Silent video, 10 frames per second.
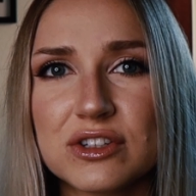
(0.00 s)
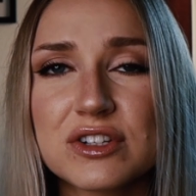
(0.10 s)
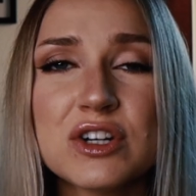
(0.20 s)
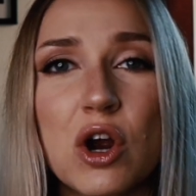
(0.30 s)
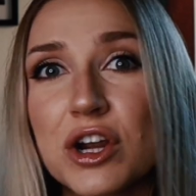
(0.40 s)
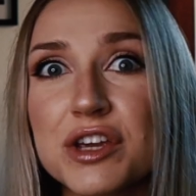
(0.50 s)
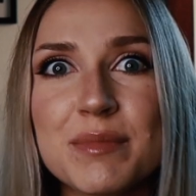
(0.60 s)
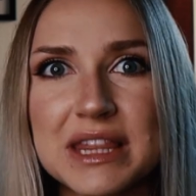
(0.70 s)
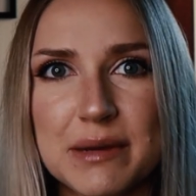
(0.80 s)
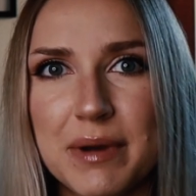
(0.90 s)
there's an
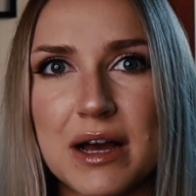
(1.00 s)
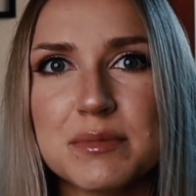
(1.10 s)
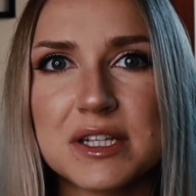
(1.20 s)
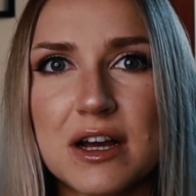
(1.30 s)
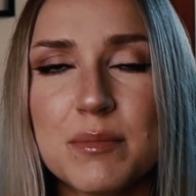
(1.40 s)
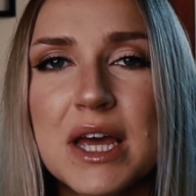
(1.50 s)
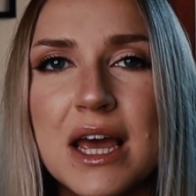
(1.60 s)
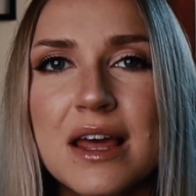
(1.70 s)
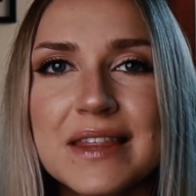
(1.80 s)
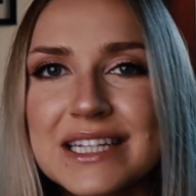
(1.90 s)
argument that pops up,
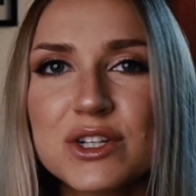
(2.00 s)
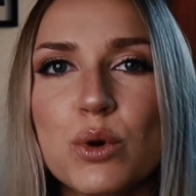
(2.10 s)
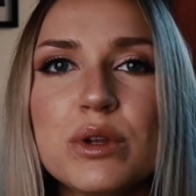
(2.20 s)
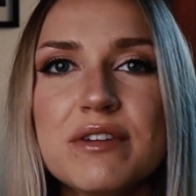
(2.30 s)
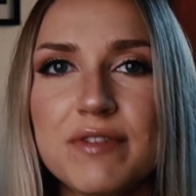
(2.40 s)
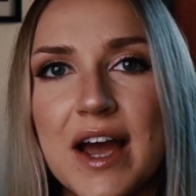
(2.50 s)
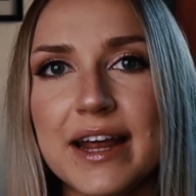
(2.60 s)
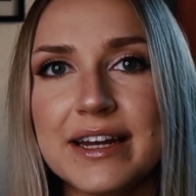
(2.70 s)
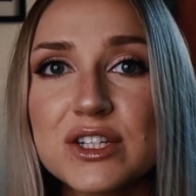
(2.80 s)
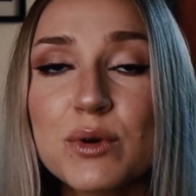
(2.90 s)
that's totally
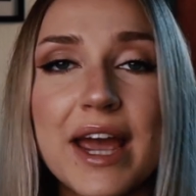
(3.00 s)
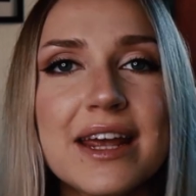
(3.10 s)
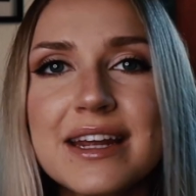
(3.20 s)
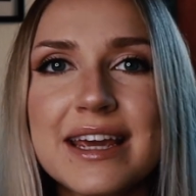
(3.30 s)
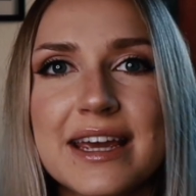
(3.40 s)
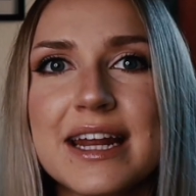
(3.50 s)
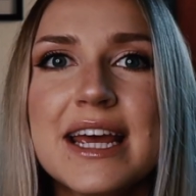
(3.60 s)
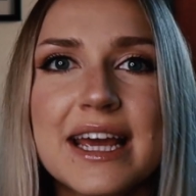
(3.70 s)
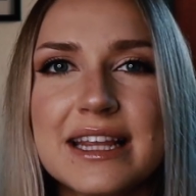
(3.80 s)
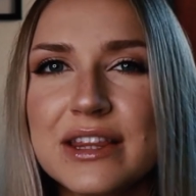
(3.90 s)
fine. It's okay to get
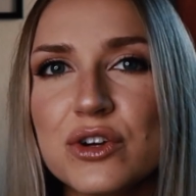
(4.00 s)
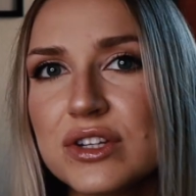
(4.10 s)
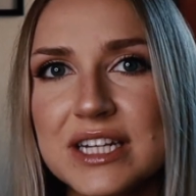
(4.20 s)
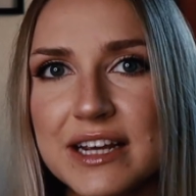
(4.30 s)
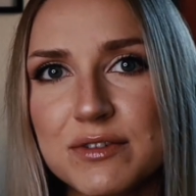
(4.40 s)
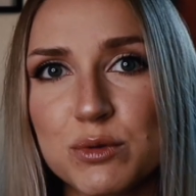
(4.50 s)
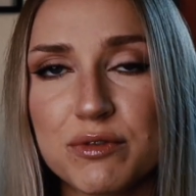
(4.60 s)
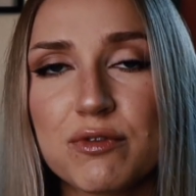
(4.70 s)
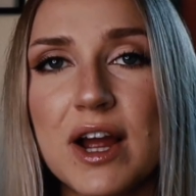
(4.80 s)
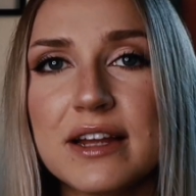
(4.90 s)
in little tiffs with
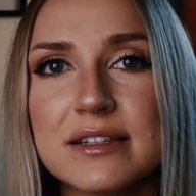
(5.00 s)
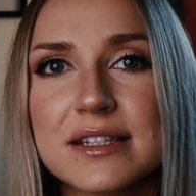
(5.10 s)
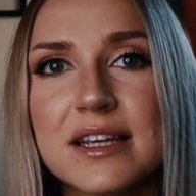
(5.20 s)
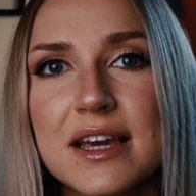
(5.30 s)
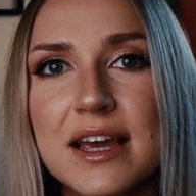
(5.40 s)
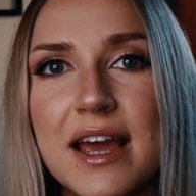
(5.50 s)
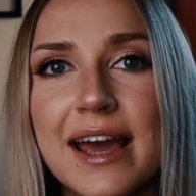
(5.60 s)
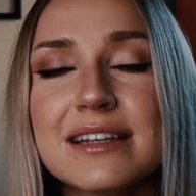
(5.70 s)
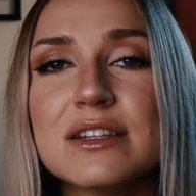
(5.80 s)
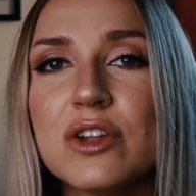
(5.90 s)
friends.
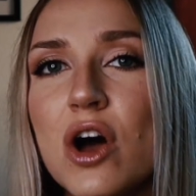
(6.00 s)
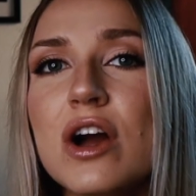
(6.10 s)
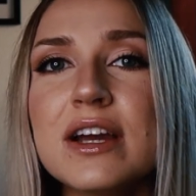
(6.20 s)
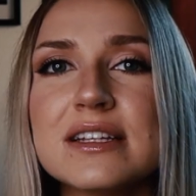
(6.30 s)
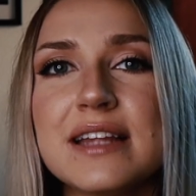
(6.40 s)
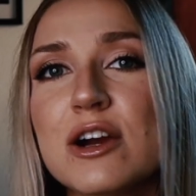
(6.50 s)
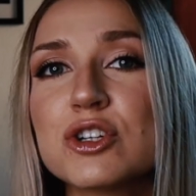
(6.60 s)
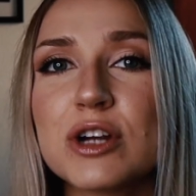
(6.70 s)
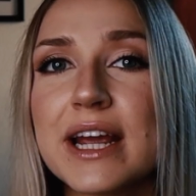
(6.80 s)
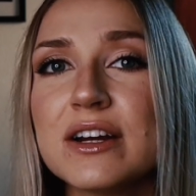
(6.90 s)
As long as they are
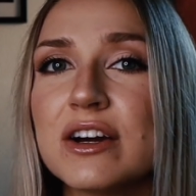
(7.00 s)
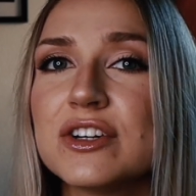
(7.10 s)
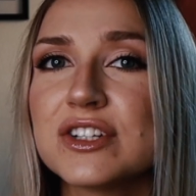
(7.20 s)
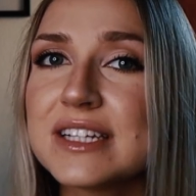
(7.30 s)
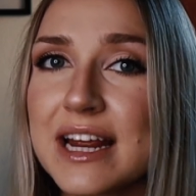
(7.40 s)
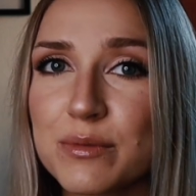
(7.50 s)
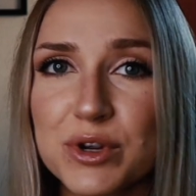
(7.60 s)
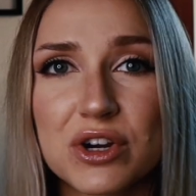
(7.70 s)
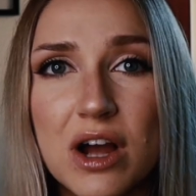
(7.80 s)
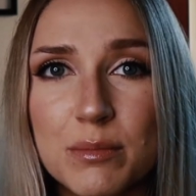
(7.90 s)
trying to understand where
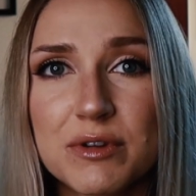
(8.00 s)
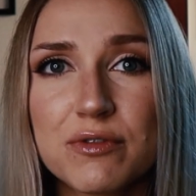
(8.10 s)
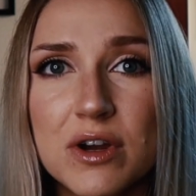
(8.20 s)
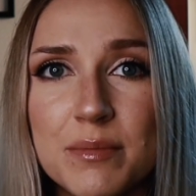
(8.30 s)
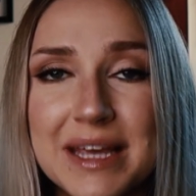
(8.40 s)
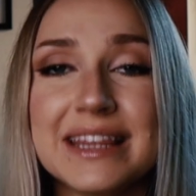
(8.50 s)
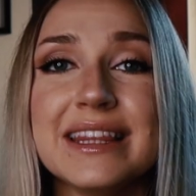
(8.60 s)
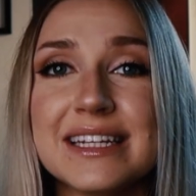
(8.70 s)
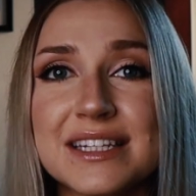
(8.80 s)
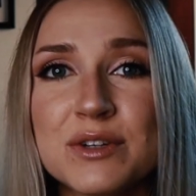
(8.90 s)
you're coming from and
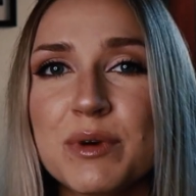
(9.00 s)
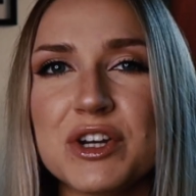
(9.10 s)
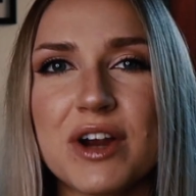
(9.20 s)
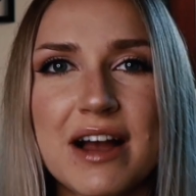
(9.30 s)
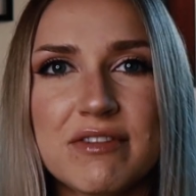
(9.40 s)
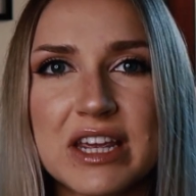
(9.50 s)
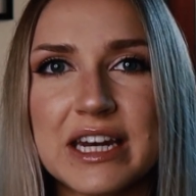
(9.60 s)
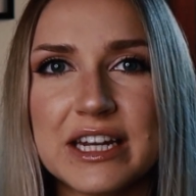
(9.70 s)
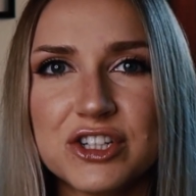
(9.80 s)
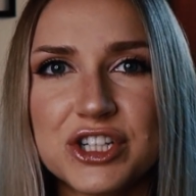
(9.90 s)
listen when you're having
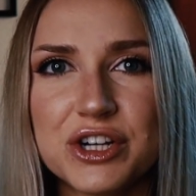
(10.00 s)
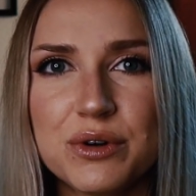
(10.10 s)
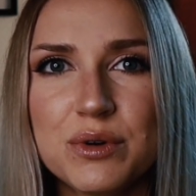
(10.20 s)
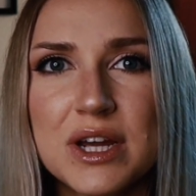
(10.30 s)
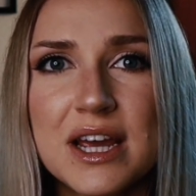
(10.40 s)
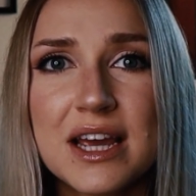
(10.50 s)
an issue,